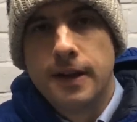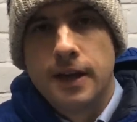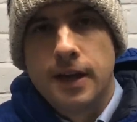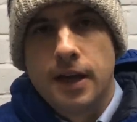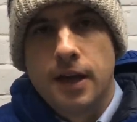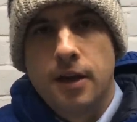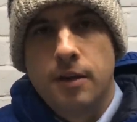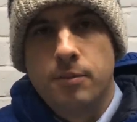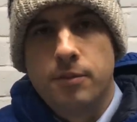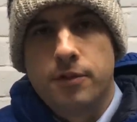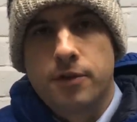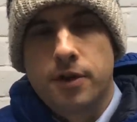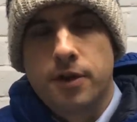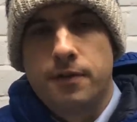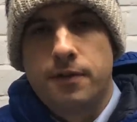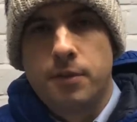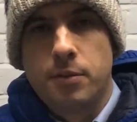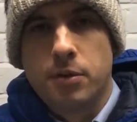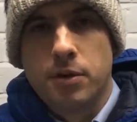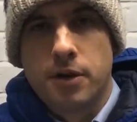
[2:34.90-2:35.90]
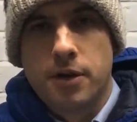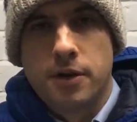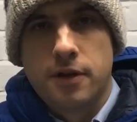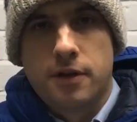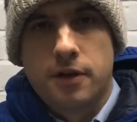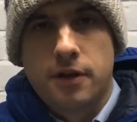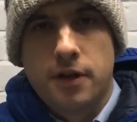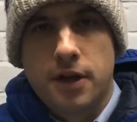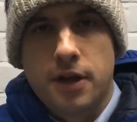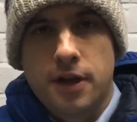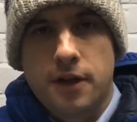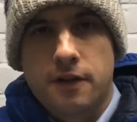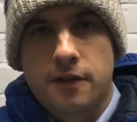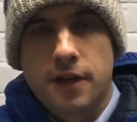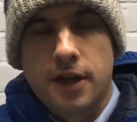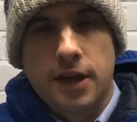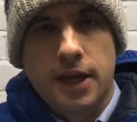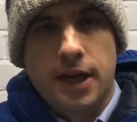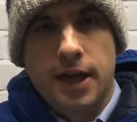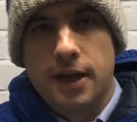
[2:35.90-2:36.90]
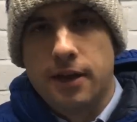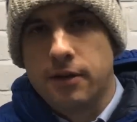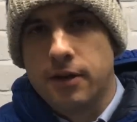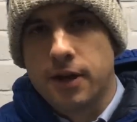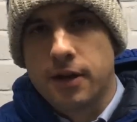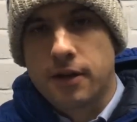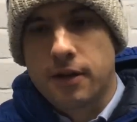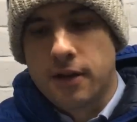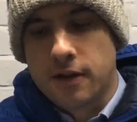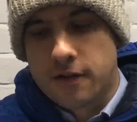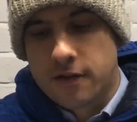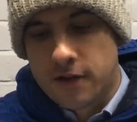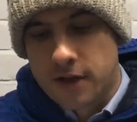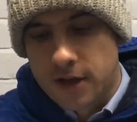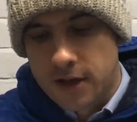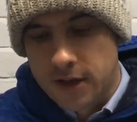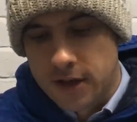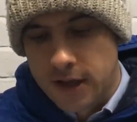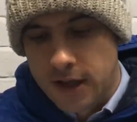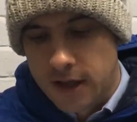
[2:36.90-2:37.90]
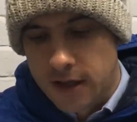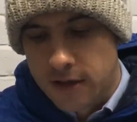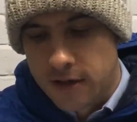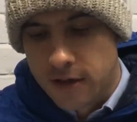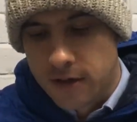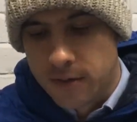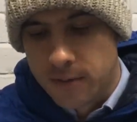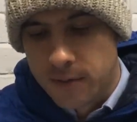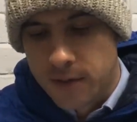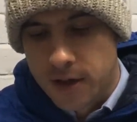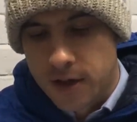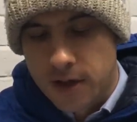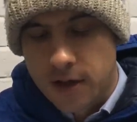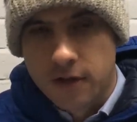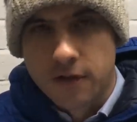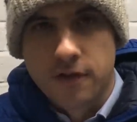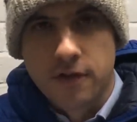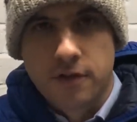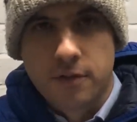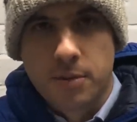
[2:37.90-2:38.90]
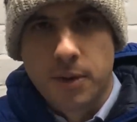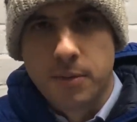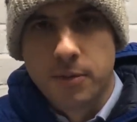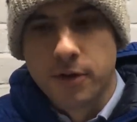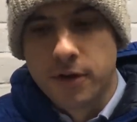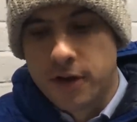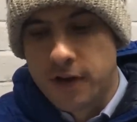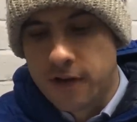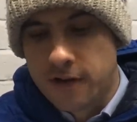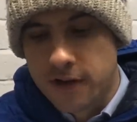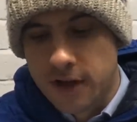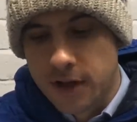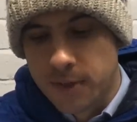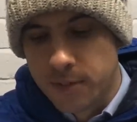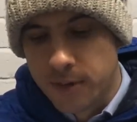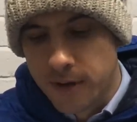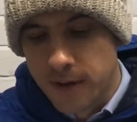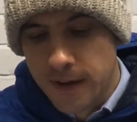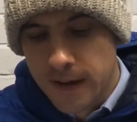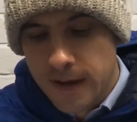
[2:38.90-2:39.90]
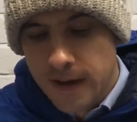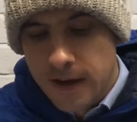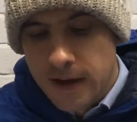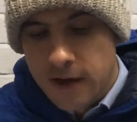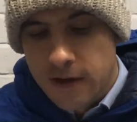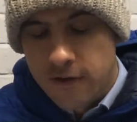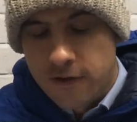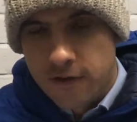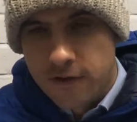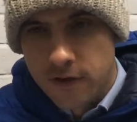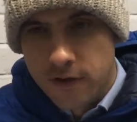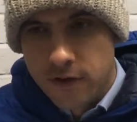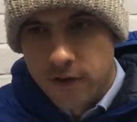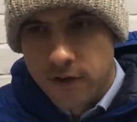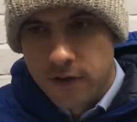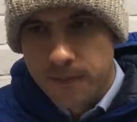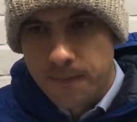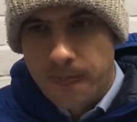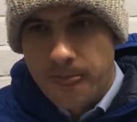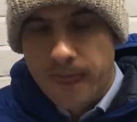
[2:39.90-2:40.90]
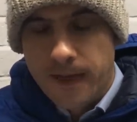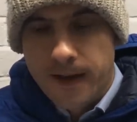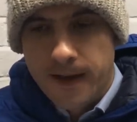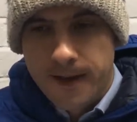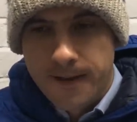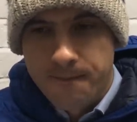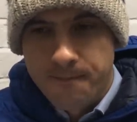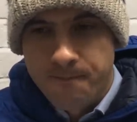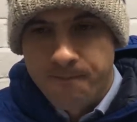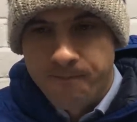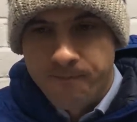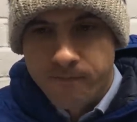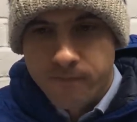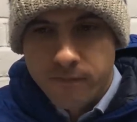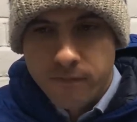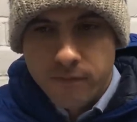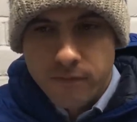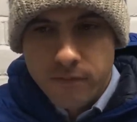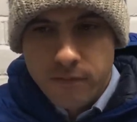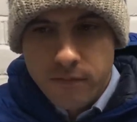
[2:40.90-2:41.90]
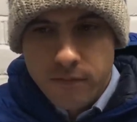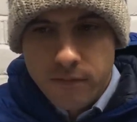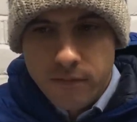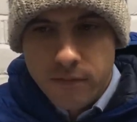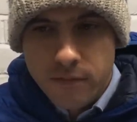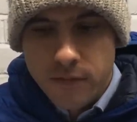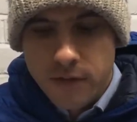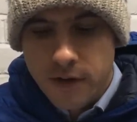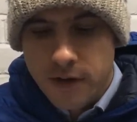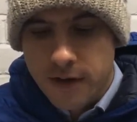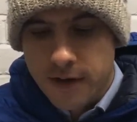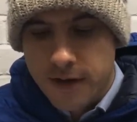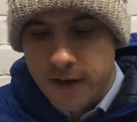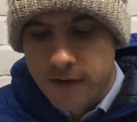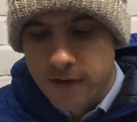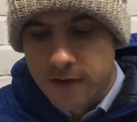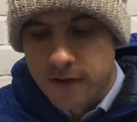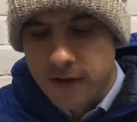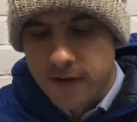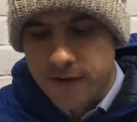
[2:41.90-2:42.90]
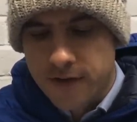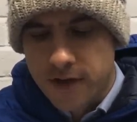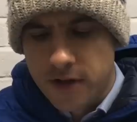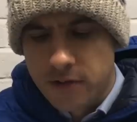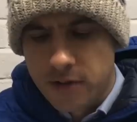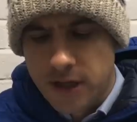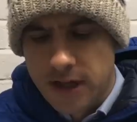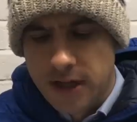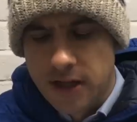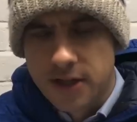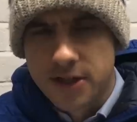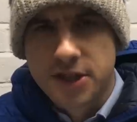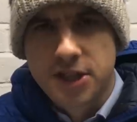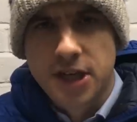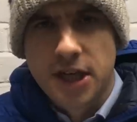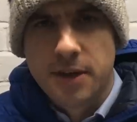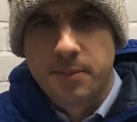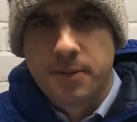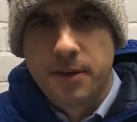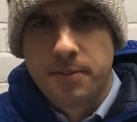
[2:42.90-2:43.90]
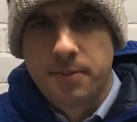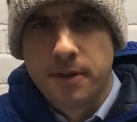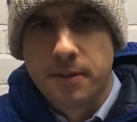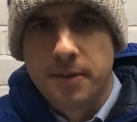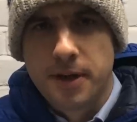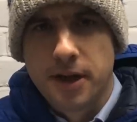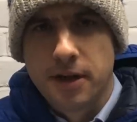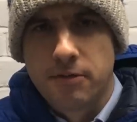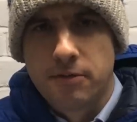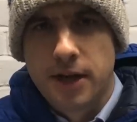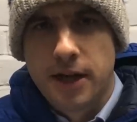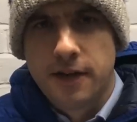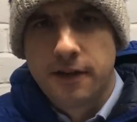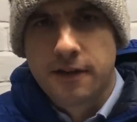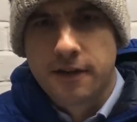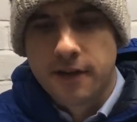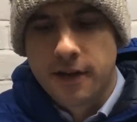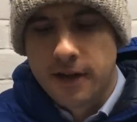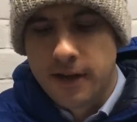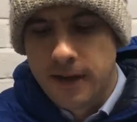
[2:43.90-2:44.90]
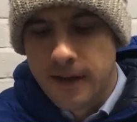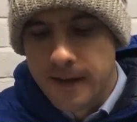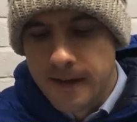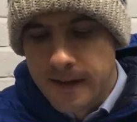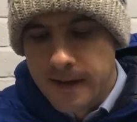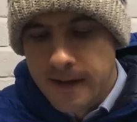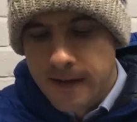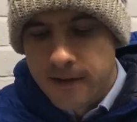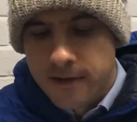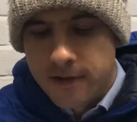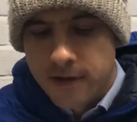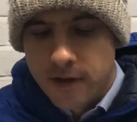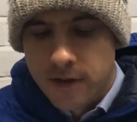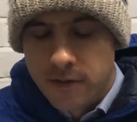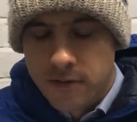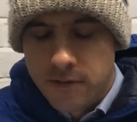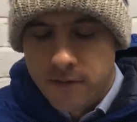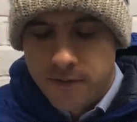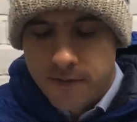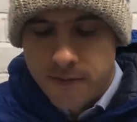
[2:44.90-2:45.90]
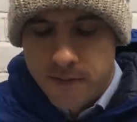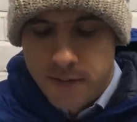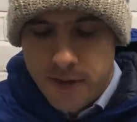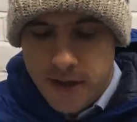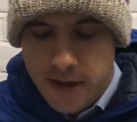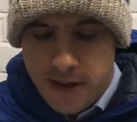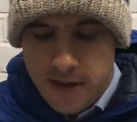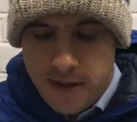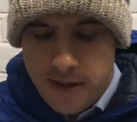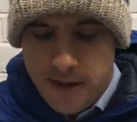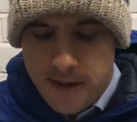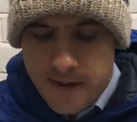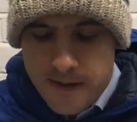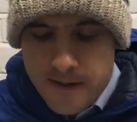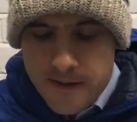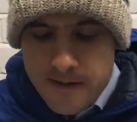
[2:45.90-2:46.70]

So if you want to check that out, I'll stick a link up and it goes into a bit more detail. But in short, I think I've seen quite a lot of chat people about Llorente. So for me,